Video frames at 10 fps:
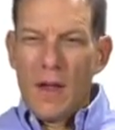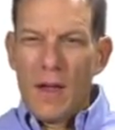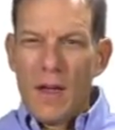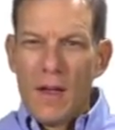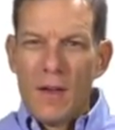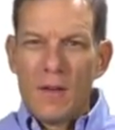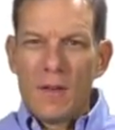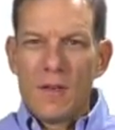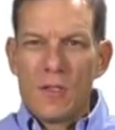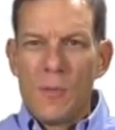And
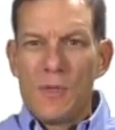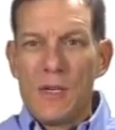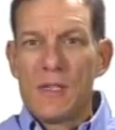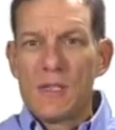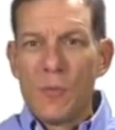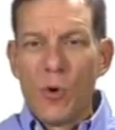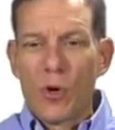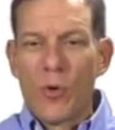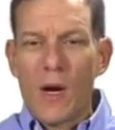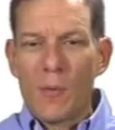in some sense, it's a more
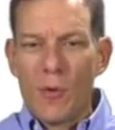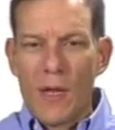credible